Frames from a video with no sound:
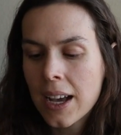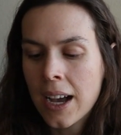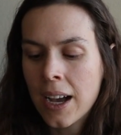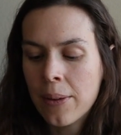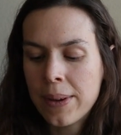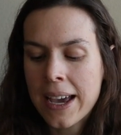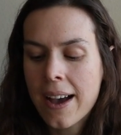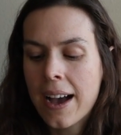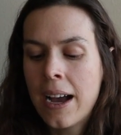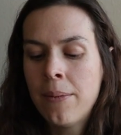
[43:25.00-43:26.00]
Uh, but
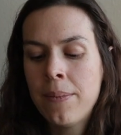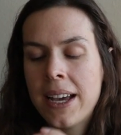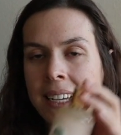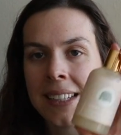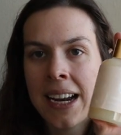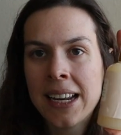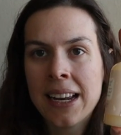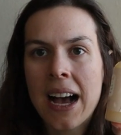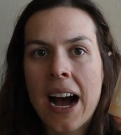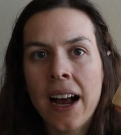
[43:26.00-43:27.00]
yeah, I'm
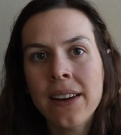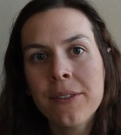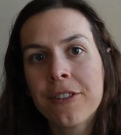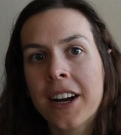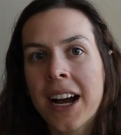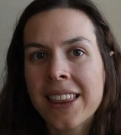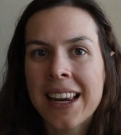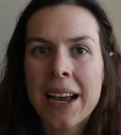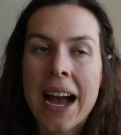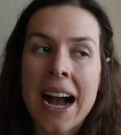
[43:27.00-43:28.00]
excited. I forgot that
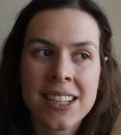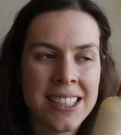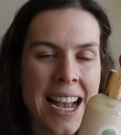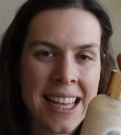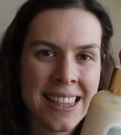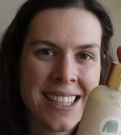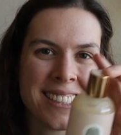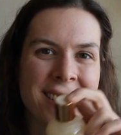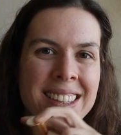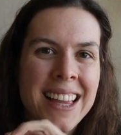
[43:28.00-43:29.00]
I actually had
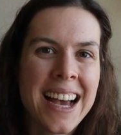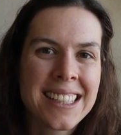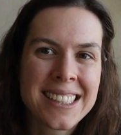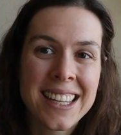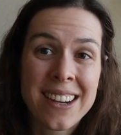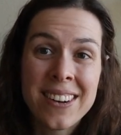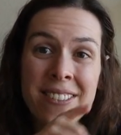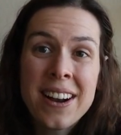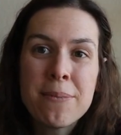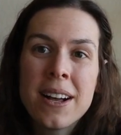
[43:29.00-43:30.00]
this. So the last, like
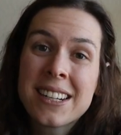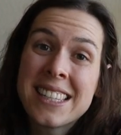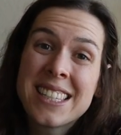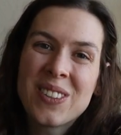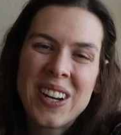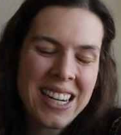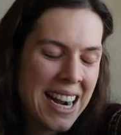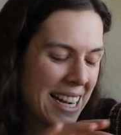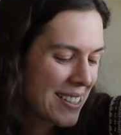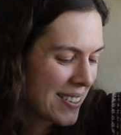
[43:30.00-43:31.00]
whenever I blocked the sweater
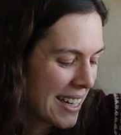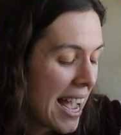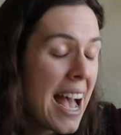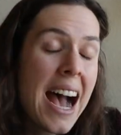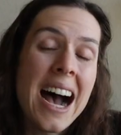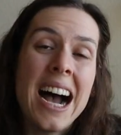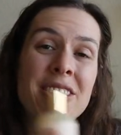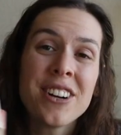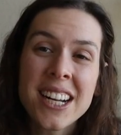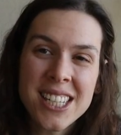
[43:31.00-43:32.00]
actually, I
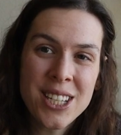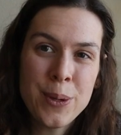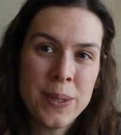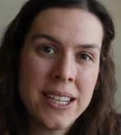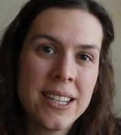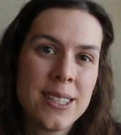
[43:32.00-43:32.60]
forgot to use it.